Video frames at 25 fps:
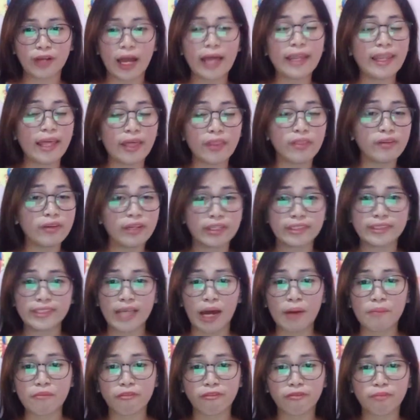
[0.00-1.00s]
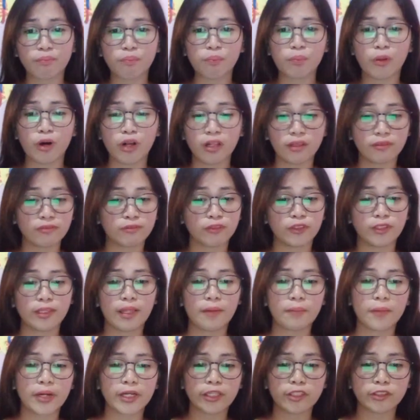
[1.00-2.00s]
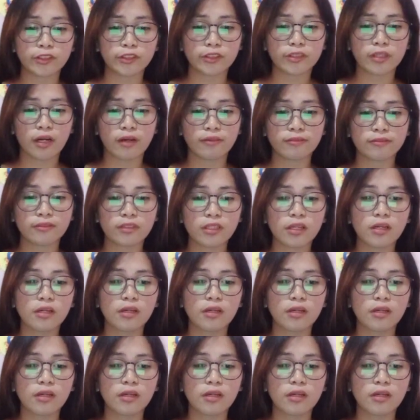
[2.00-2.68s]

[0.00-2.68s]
another example for the Microsoft